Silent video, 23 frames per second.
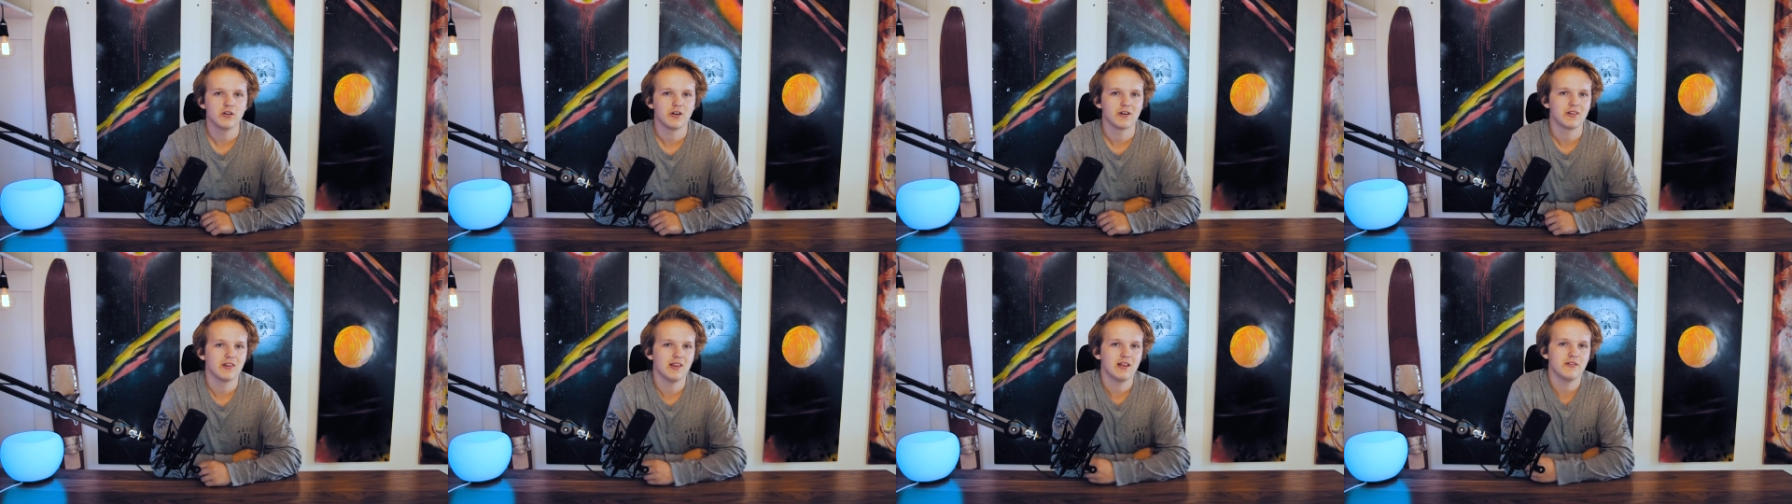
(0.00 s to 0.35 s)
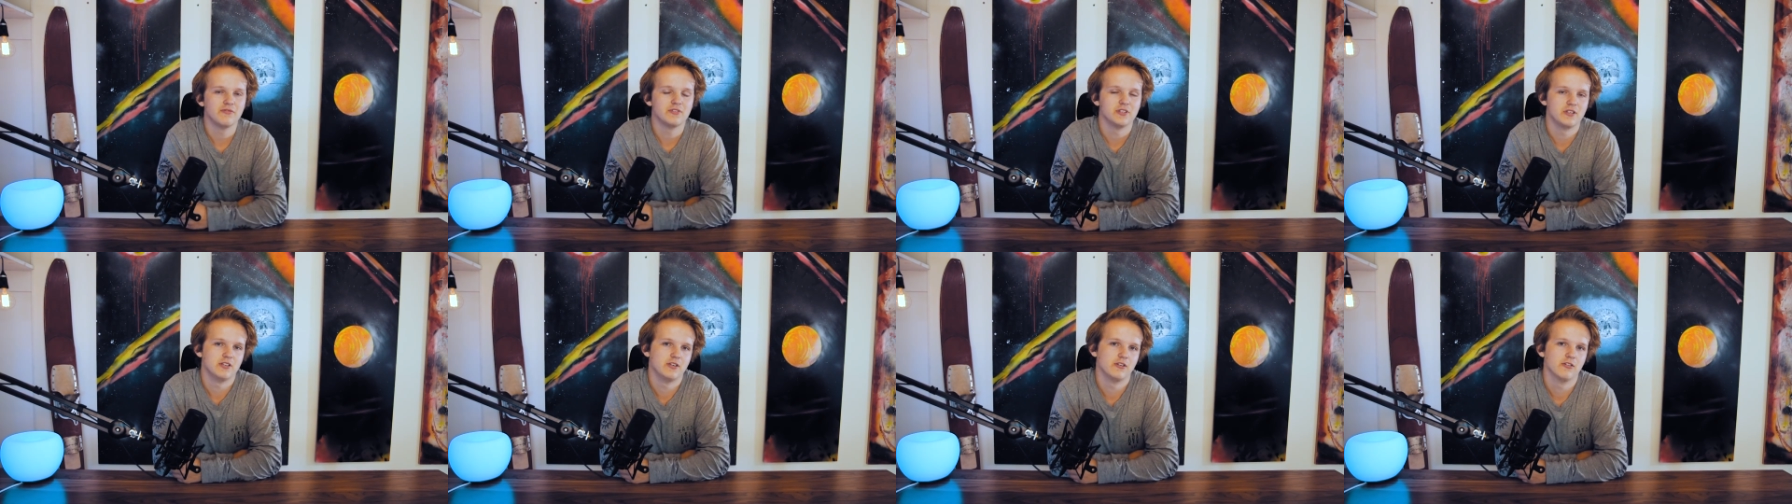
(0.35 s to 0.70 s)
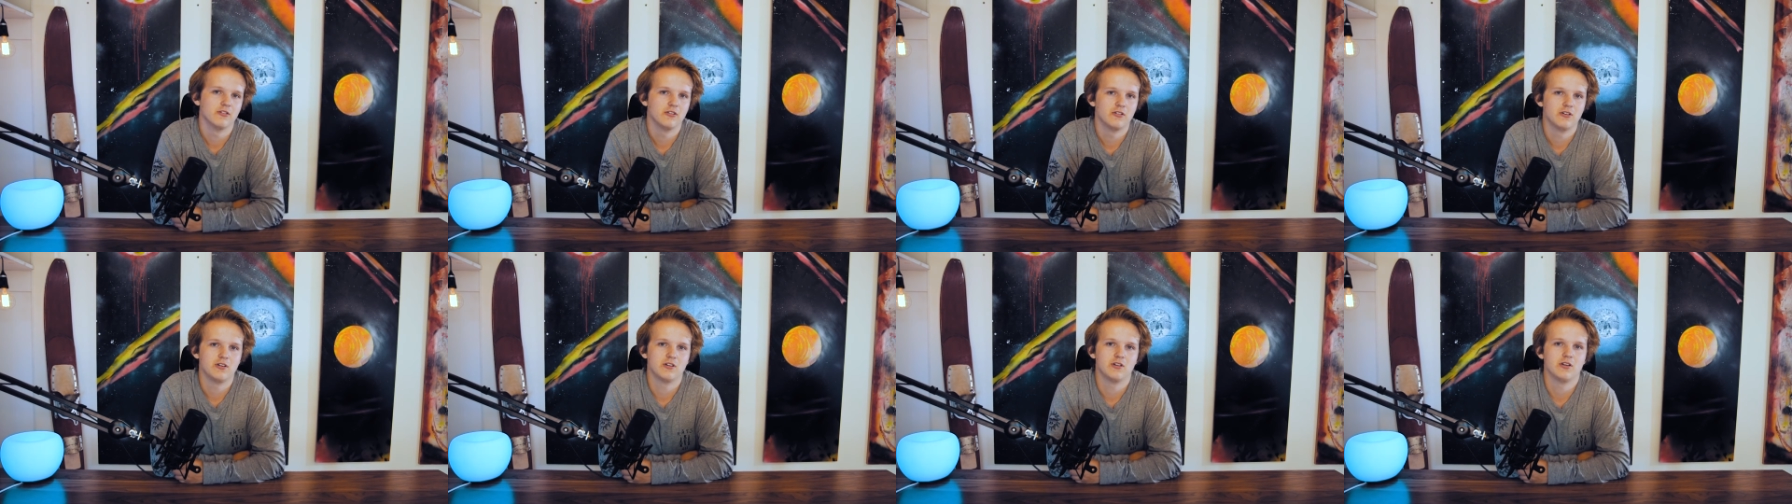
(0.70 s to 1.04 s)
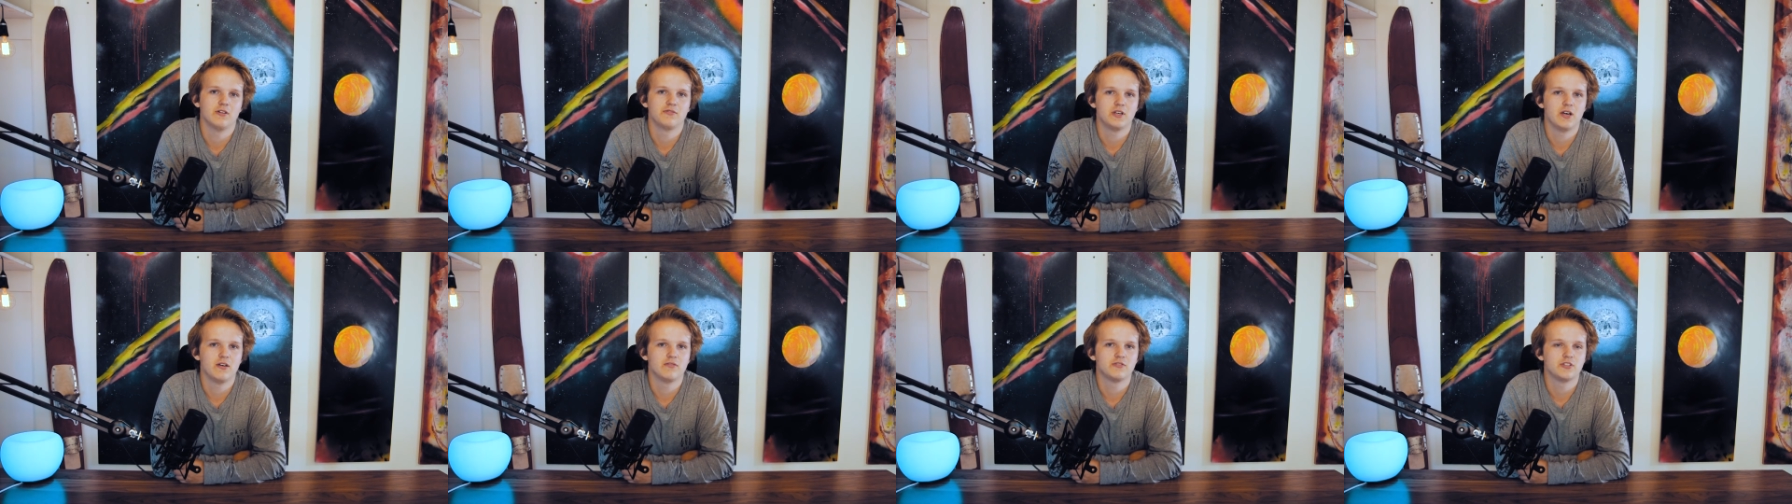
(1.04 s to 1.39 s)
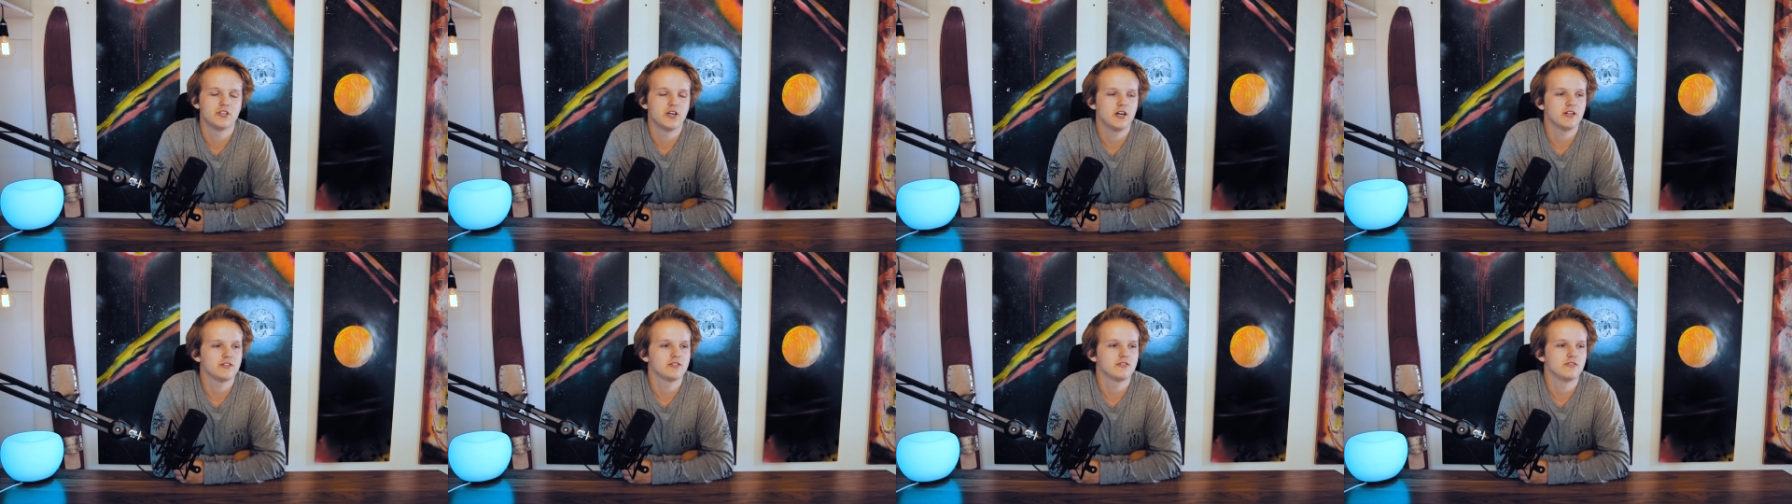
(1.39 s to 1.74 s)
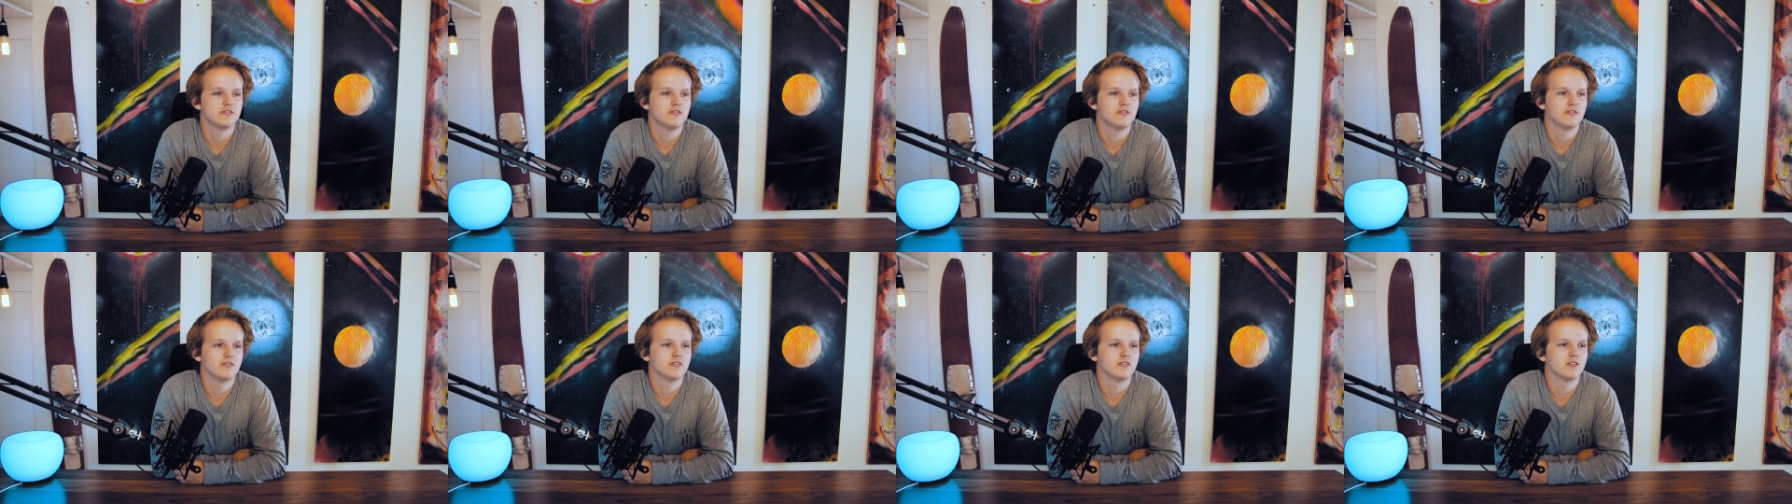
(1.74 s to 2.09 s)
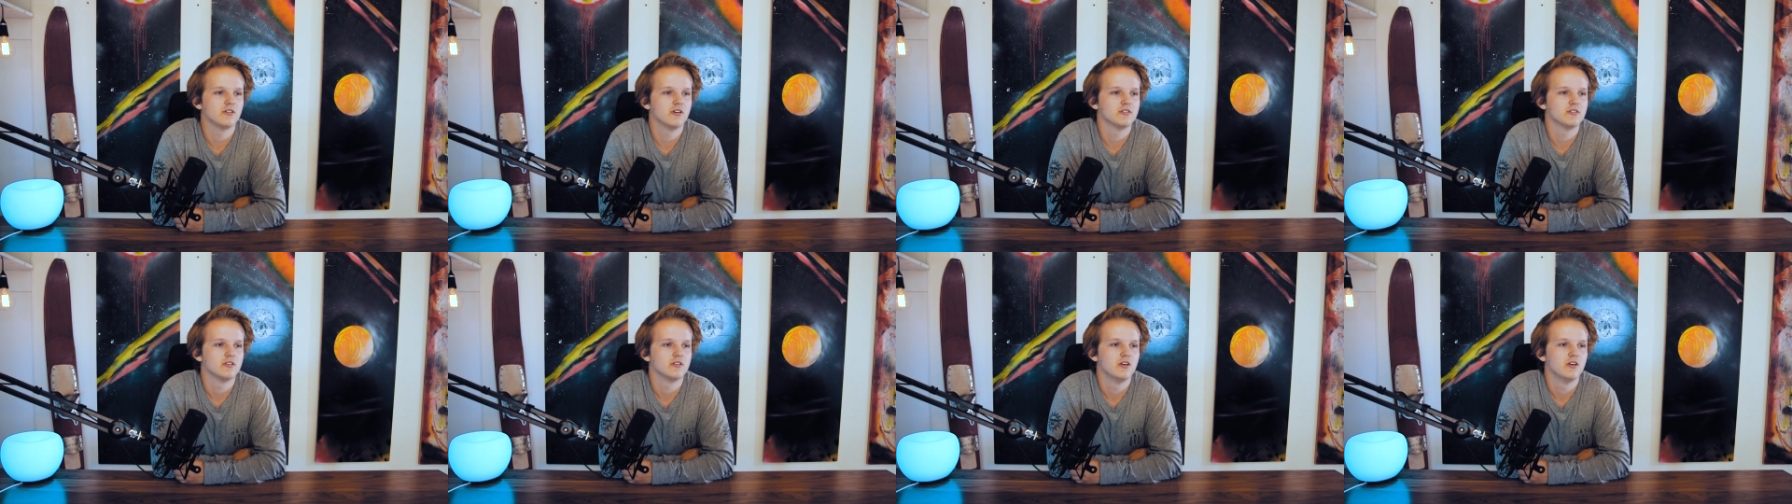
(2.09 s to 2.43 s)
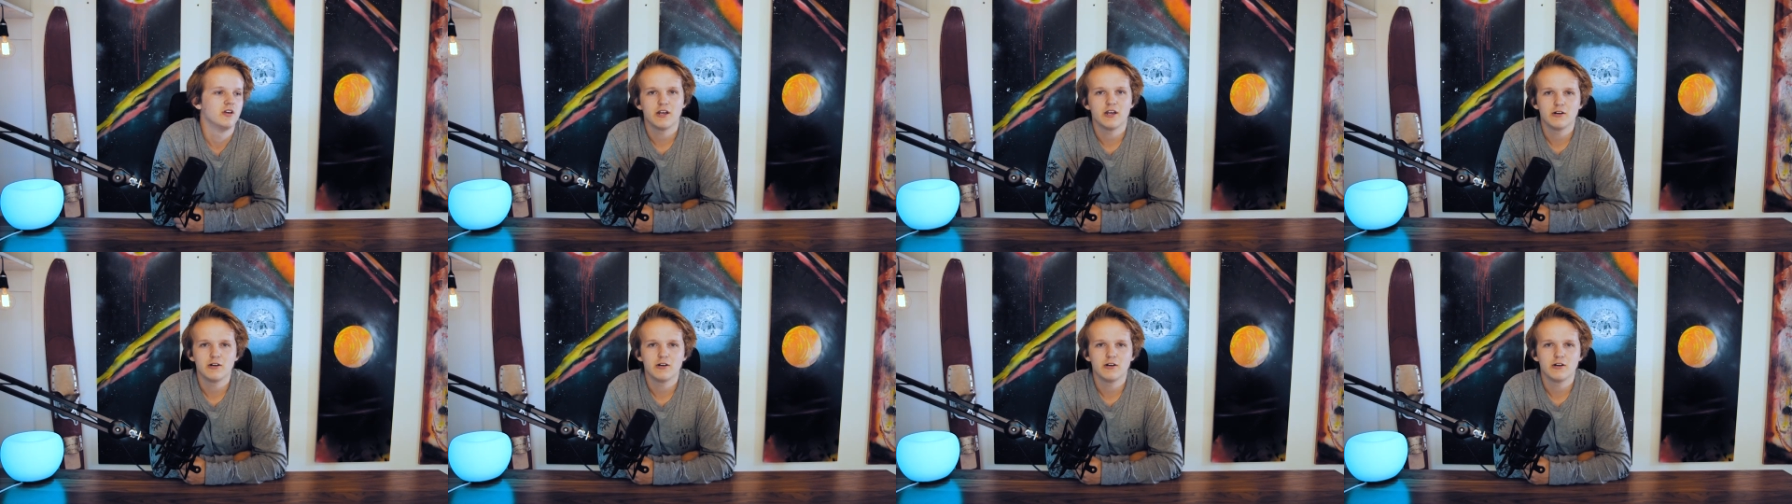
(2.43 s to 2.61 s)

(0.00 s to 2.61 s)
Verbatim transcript: I'd love to hear it and I'd love to have chats to you guys.